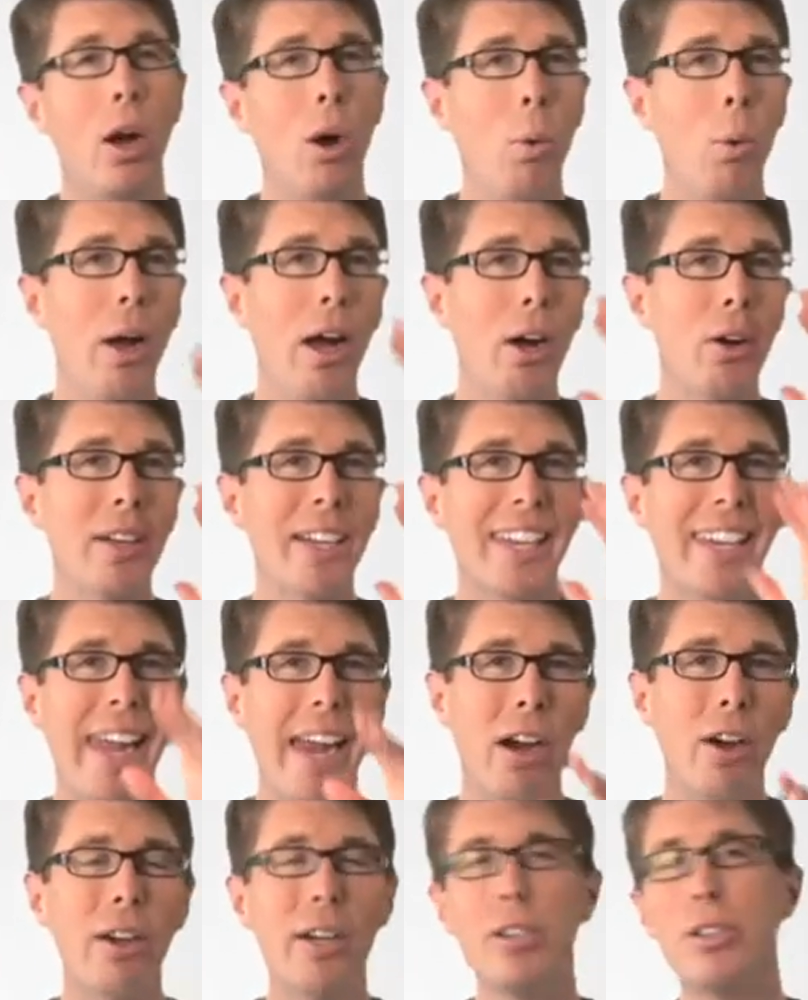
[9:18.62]
Well,
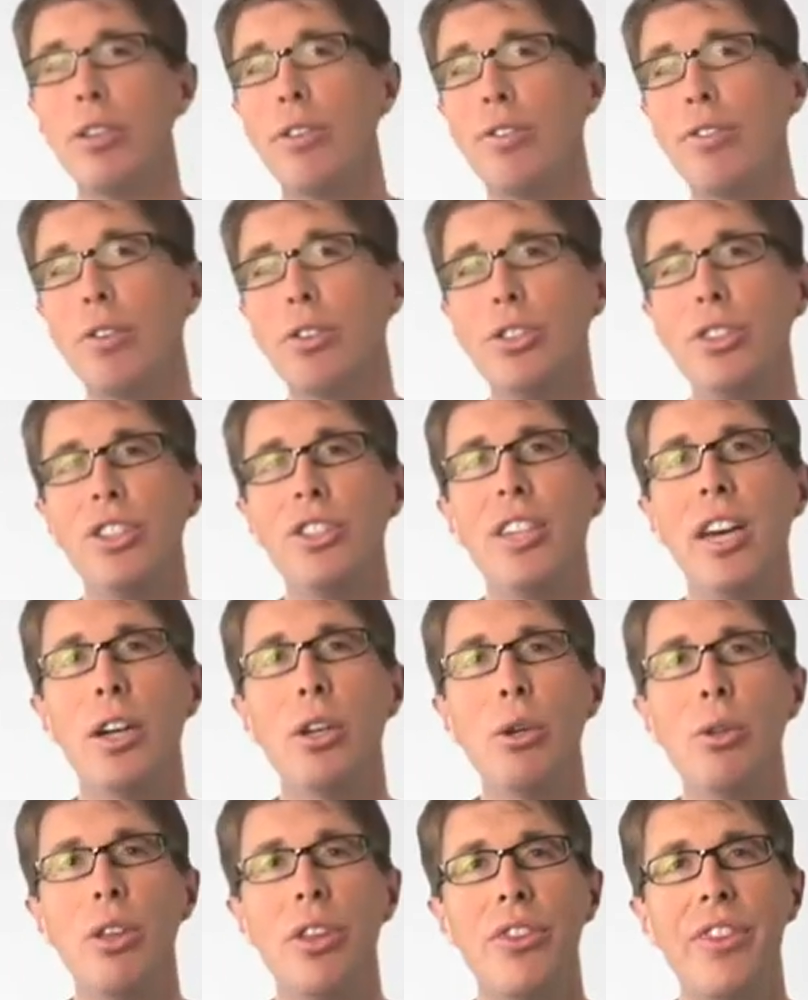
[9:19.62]
Gary is the first to tell
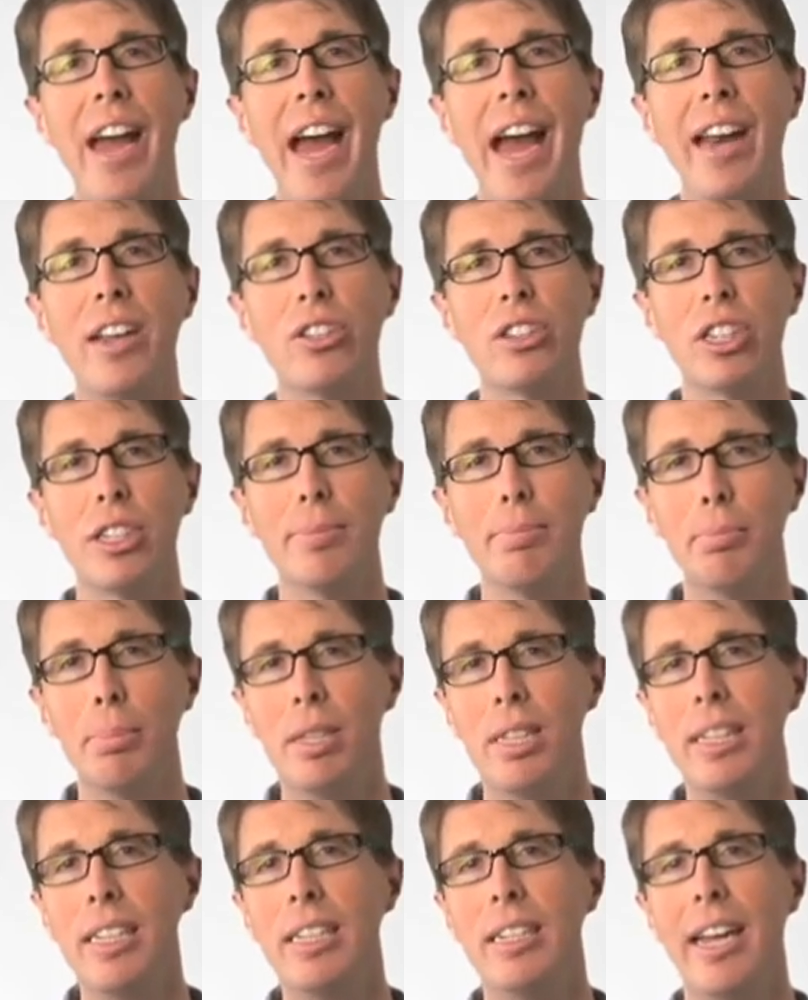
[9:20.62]
you that that is
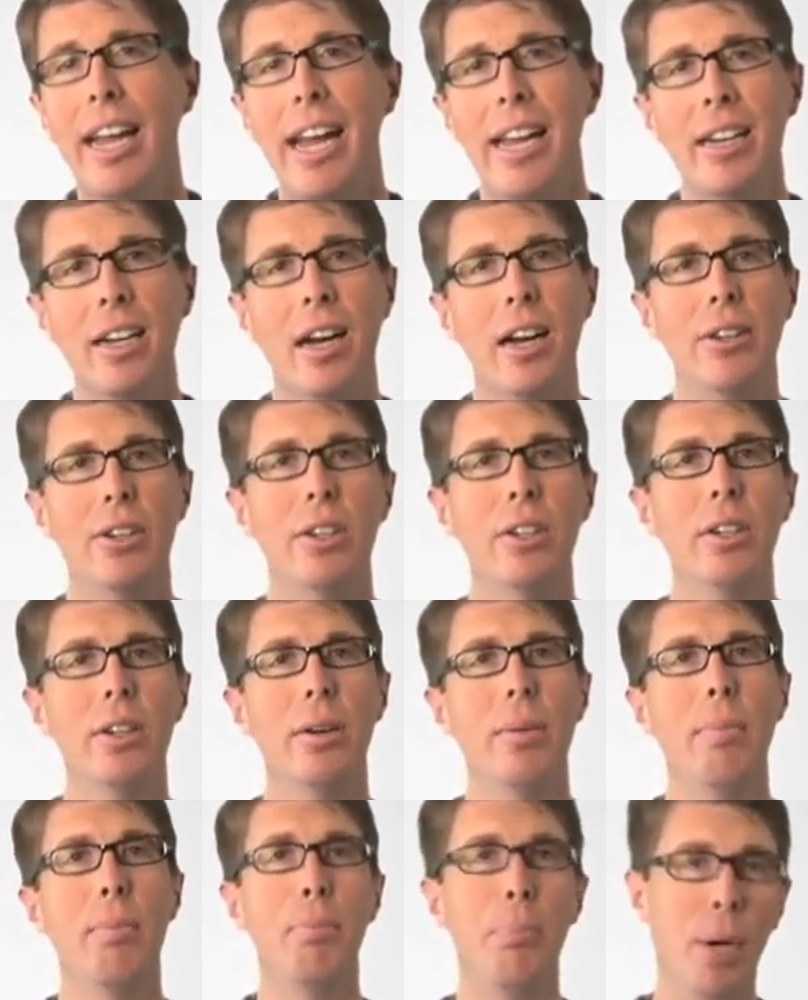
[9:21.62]
complete and utter
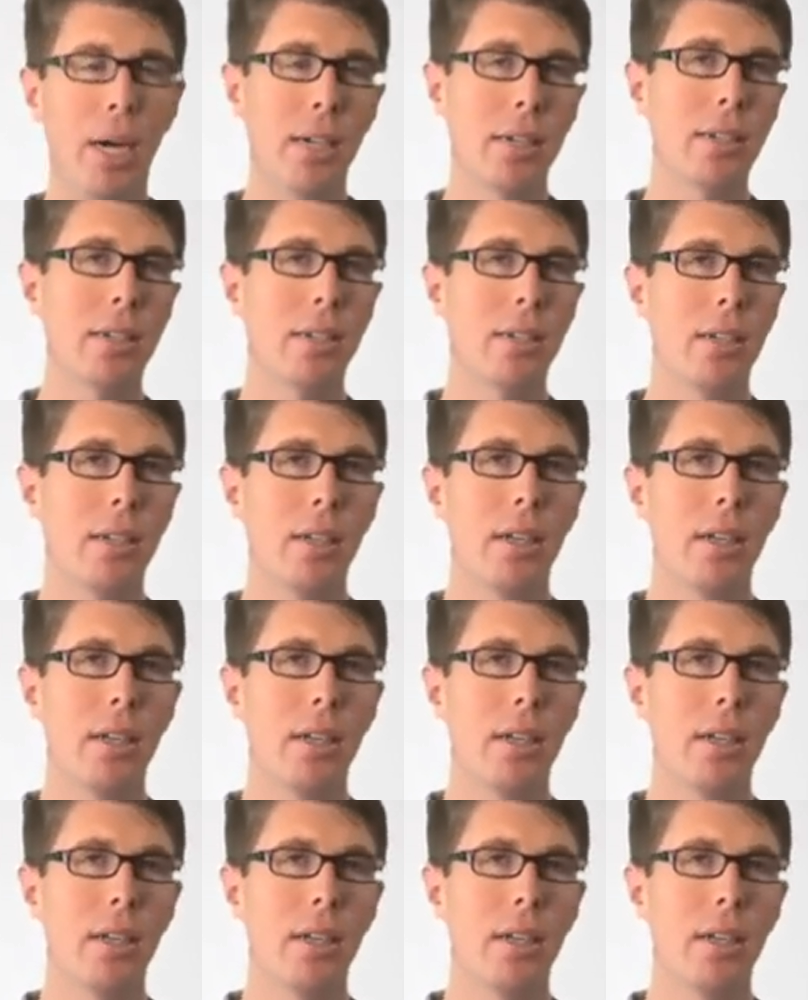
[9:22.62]
bunk.